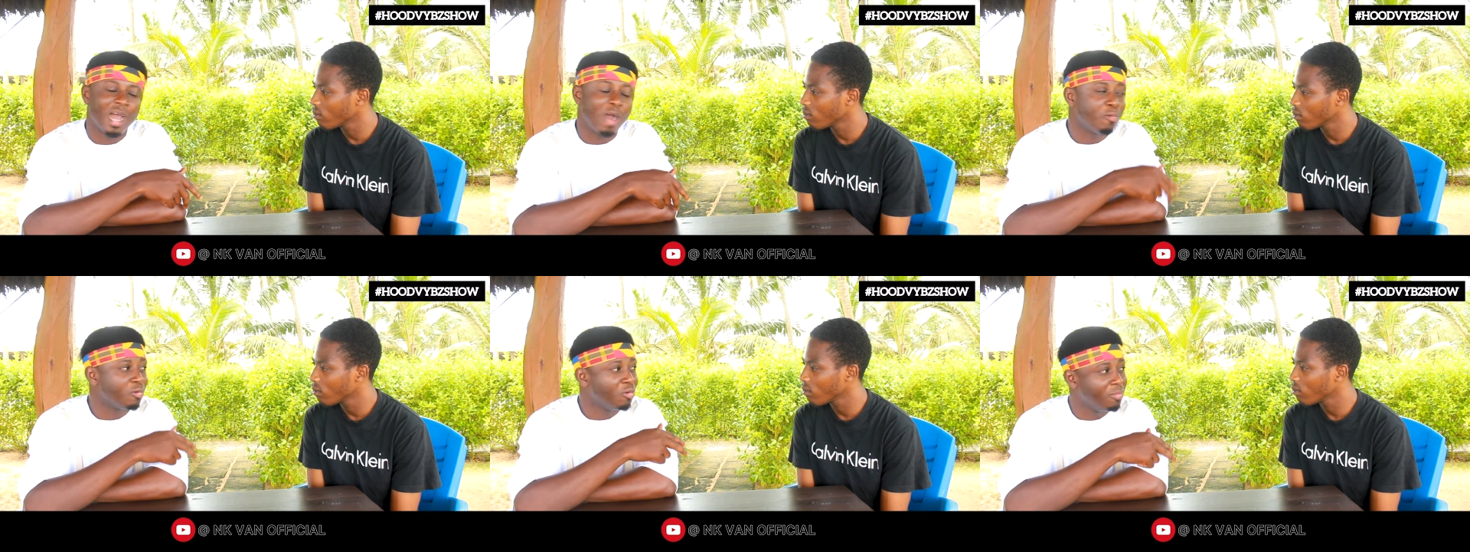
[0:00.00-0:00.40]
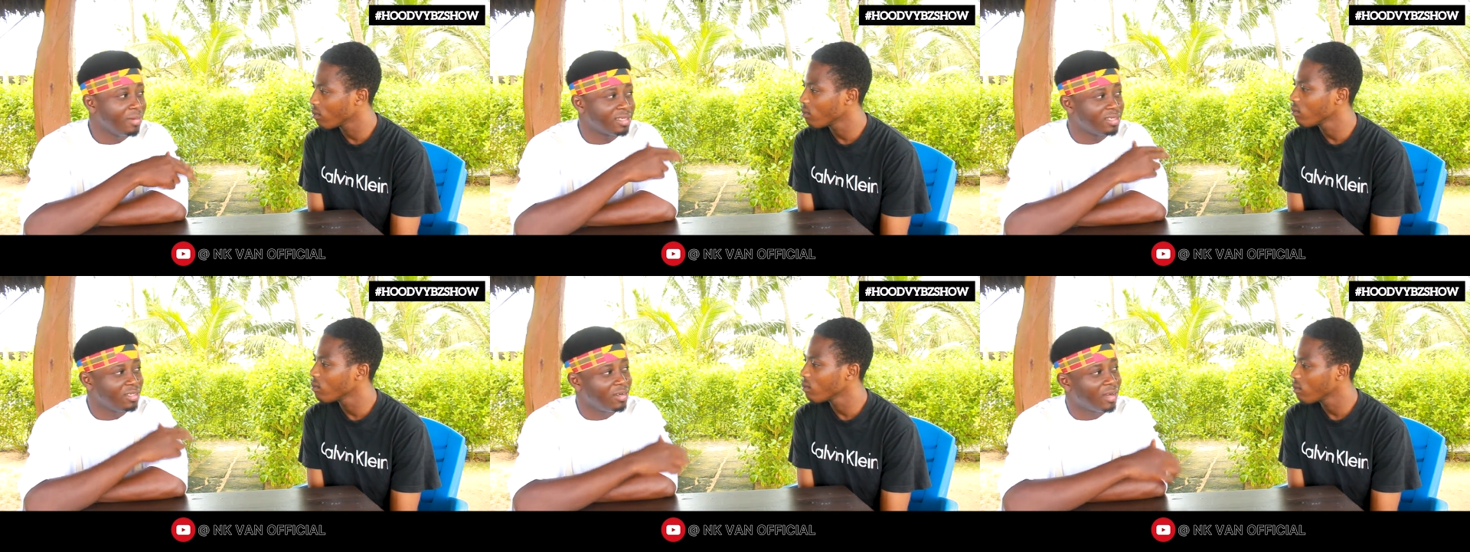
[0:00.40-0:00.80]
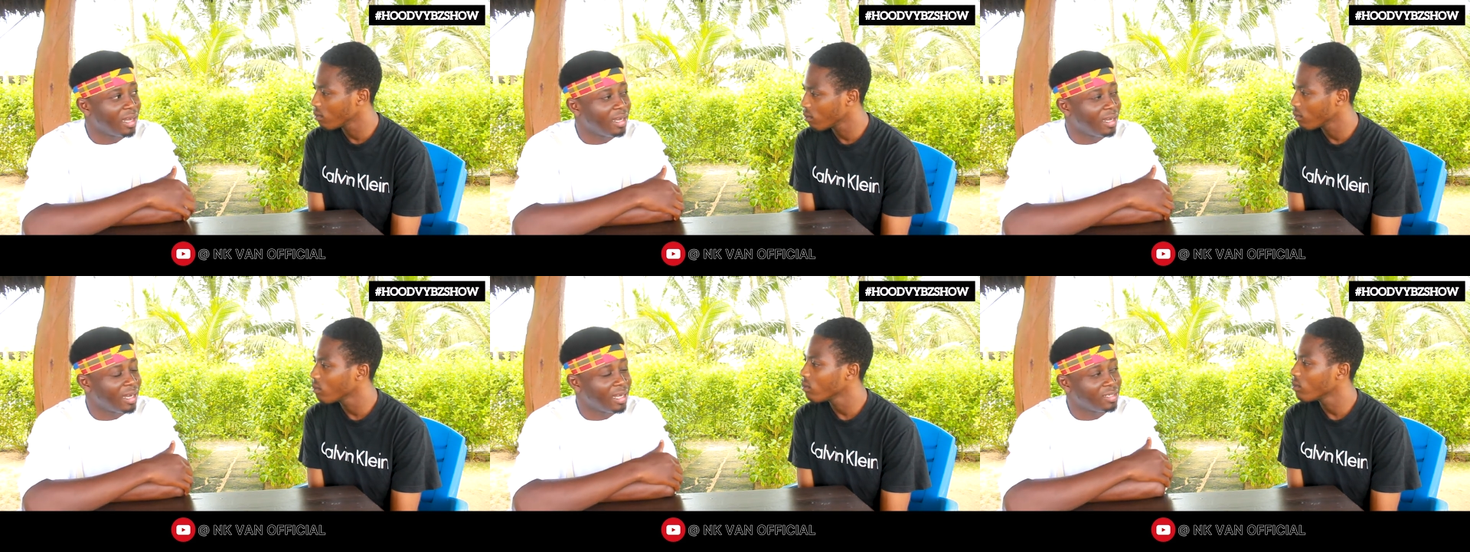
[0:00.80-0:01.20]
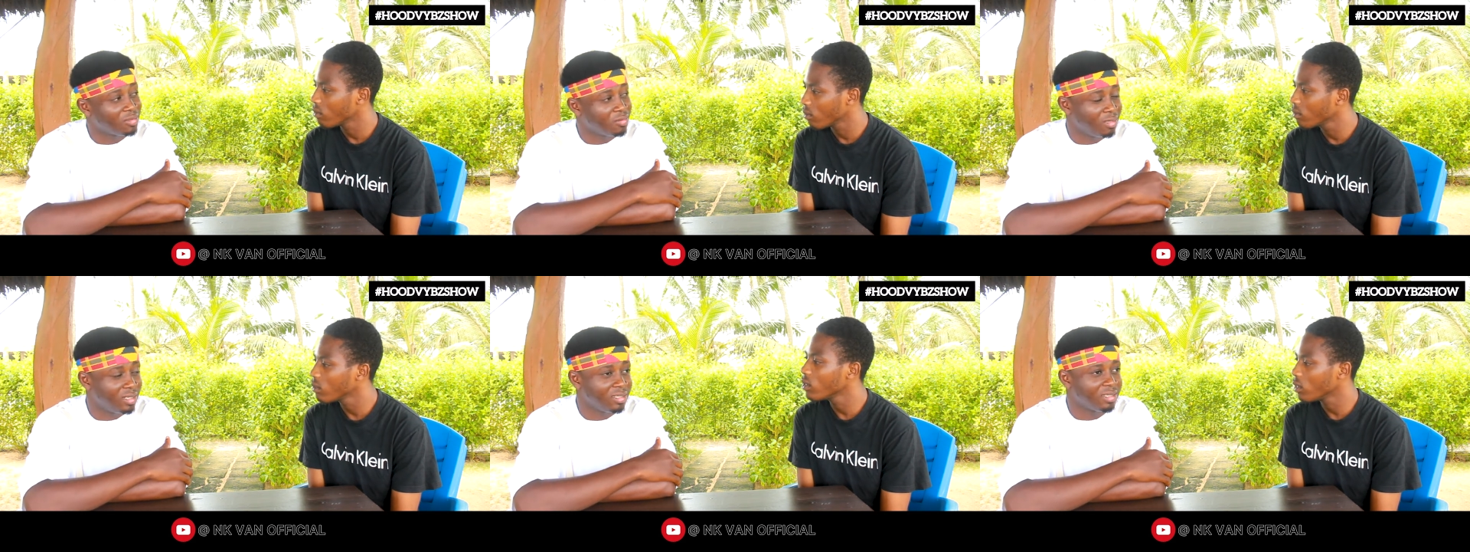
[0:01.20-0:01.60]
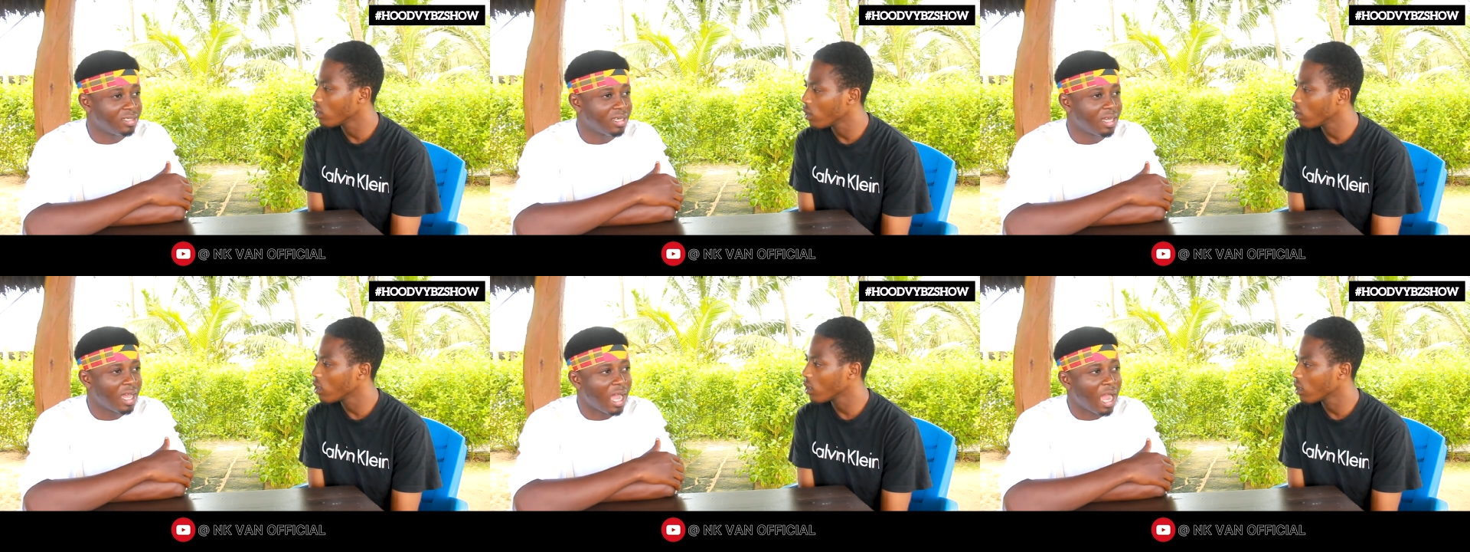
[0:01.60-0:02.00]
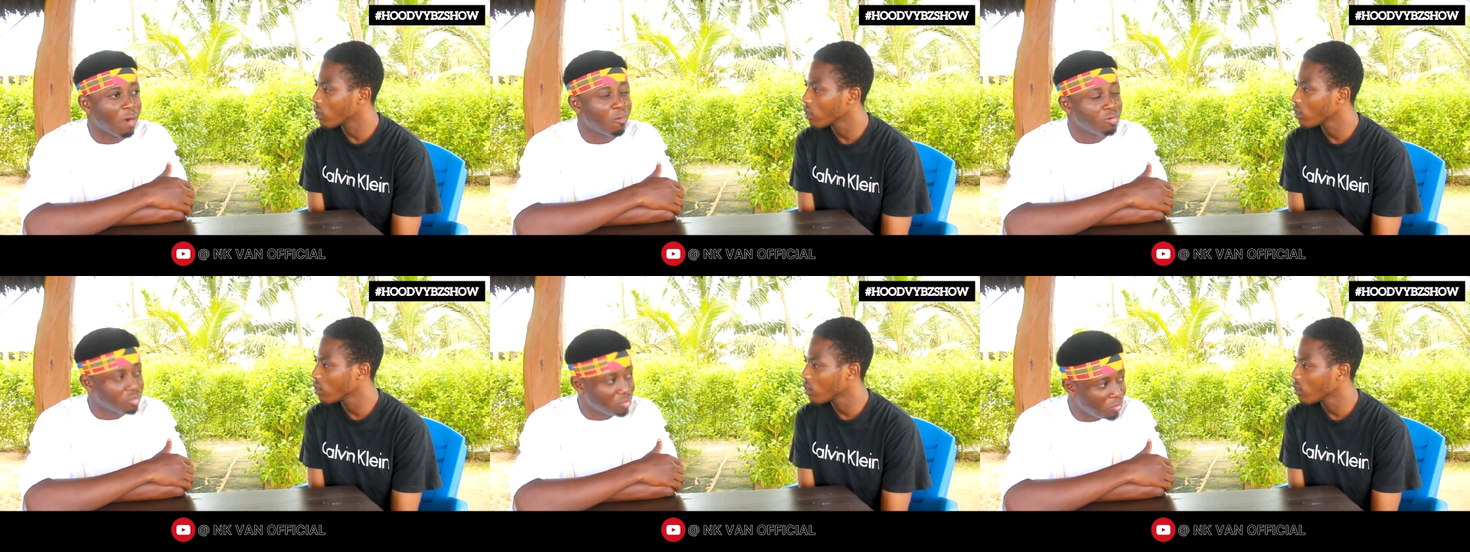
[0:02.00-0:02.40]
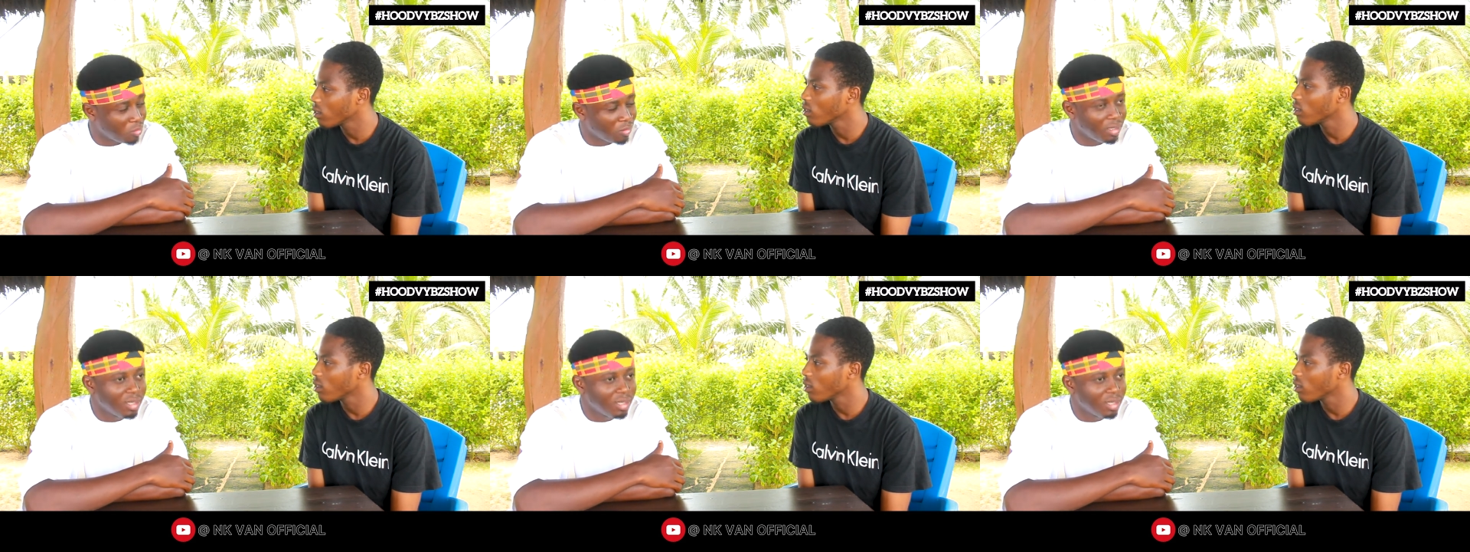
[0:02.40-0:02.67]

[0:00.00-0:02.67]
Speaker 1: uh, Awudome Senior High School is. Okay. Awusco.